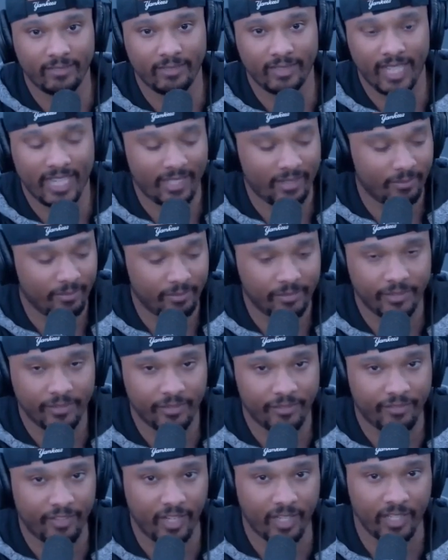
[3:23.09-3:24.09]
Like,
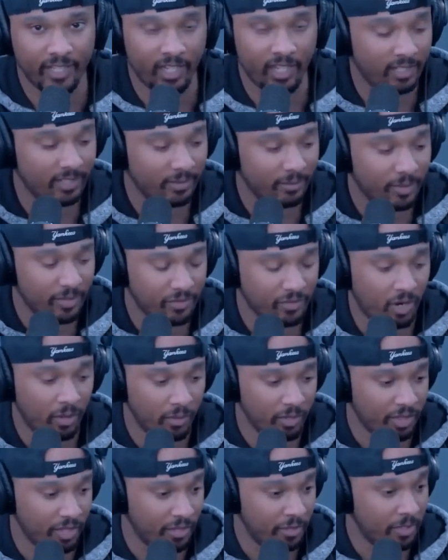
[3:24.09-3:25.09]
fuck a duck. What's wrong
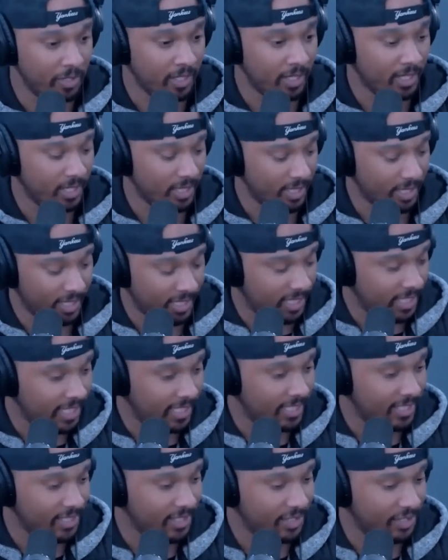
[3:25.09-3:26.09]
with you?
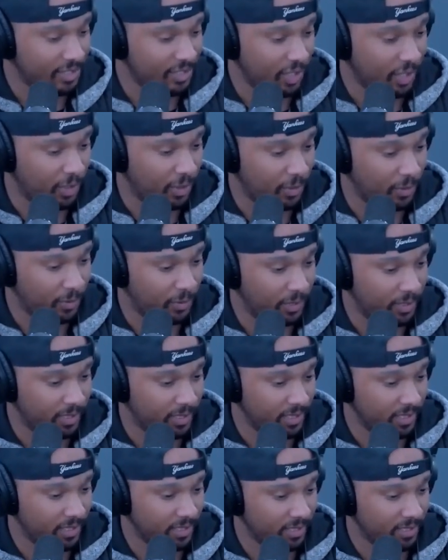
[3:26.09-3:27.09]
So,
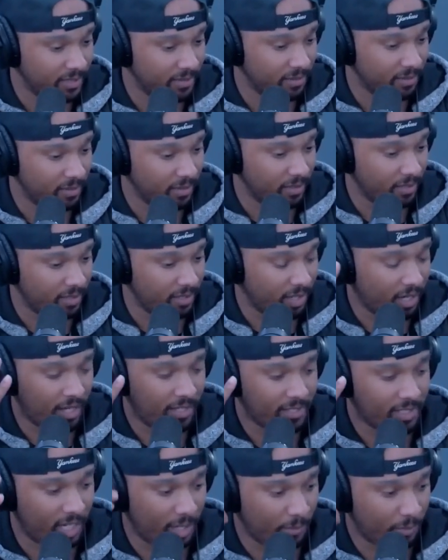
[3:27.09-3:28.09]

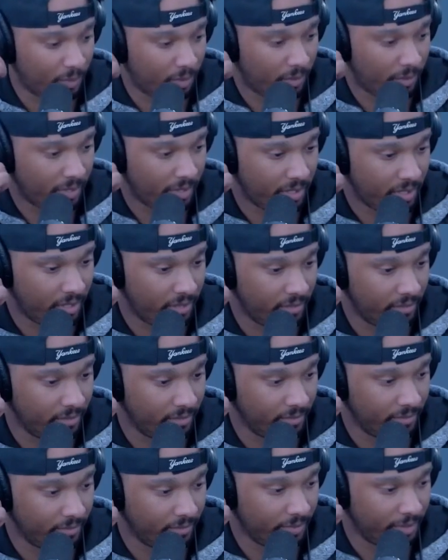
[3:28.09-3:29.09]
caused uproar within
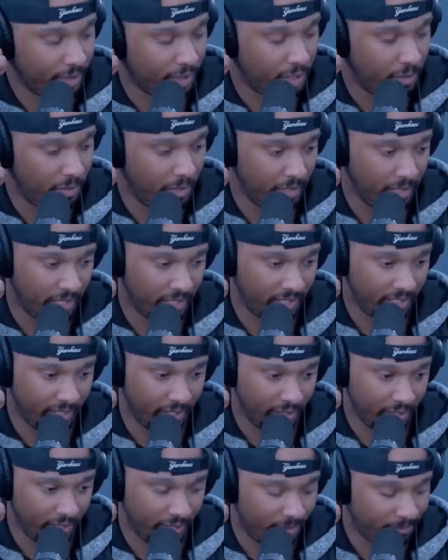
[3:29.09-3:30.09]
the community and the
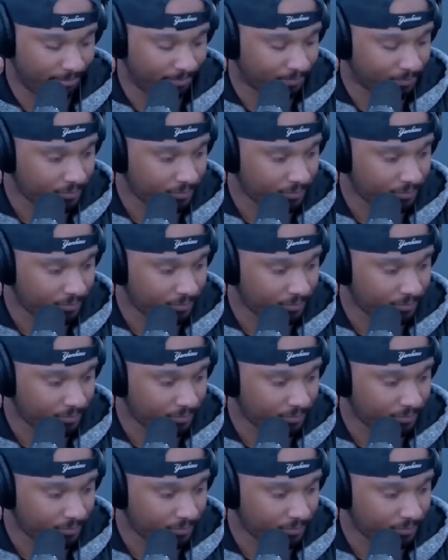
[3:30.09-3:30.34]
internet.